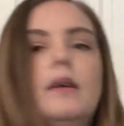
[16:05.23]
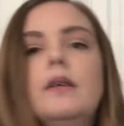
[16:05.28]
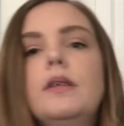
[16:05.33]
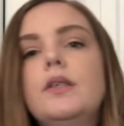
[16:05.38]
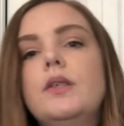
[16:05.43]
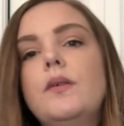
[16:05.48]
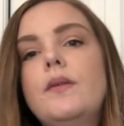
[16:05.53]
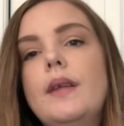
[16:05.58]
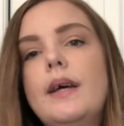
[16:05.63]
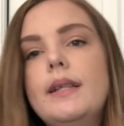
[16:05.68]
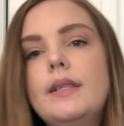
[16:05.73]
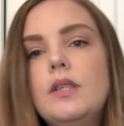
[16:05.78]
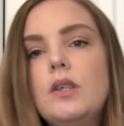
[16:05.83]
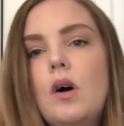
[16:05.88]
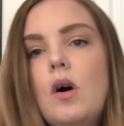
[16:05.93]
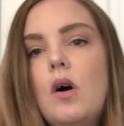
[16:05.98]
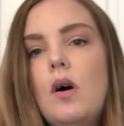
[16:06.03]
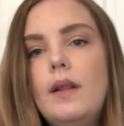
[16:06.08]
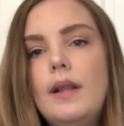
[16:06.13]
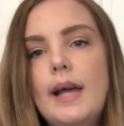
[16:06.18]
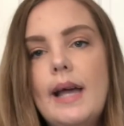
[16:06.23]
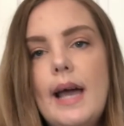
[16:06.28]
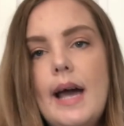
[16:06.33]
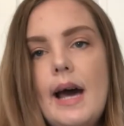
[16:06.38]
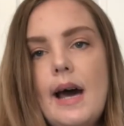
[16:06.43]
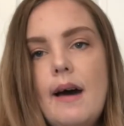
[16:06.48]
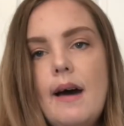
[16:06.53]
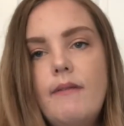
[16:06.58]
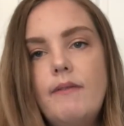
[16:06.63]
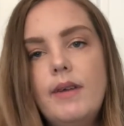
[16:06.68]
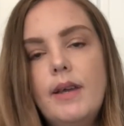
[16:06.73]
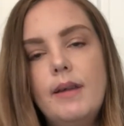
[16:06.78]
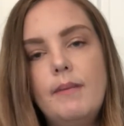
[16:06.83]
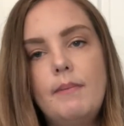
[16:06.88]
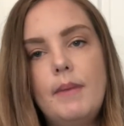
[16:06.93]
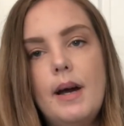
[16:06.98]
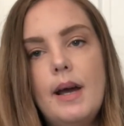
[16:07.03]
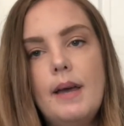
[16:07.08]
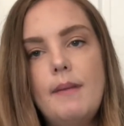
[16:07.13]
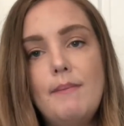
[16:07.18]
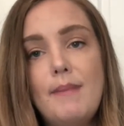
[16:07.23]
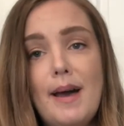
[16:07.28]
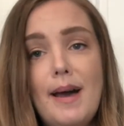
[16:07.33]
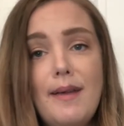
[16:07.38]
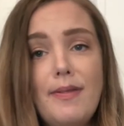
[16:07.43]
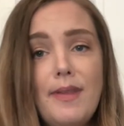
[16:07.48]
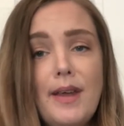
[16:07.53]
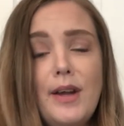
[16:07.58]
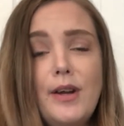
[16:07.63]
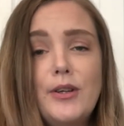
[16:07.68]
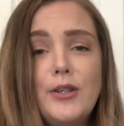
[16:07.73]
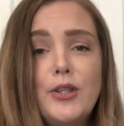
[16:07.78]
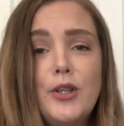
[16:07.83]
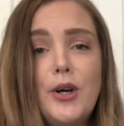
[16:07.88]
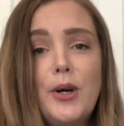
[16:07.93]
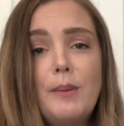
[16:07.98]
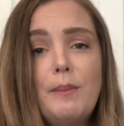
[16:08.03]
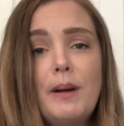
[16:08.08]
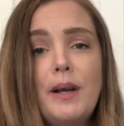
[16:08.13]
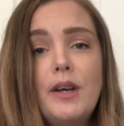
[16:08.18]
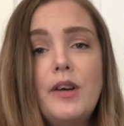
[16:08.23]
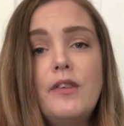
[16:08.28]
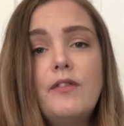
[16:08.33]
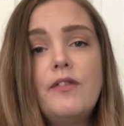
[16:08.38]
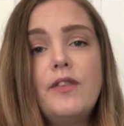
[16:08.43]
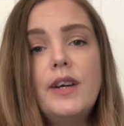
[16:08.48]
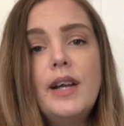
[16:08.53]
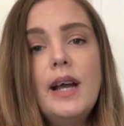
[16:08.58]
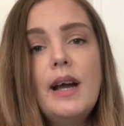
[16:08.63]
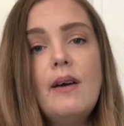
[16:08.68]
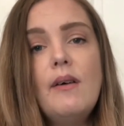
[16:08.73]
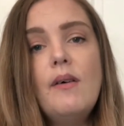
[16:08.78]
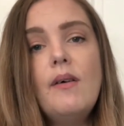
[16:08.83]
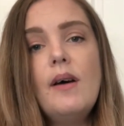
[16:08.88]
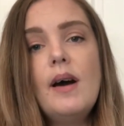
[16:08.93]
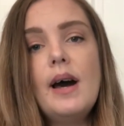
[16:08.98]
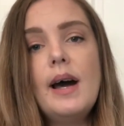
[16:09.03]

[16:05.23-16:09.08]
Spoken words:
So that's all I have in my math anchor chart binder for now.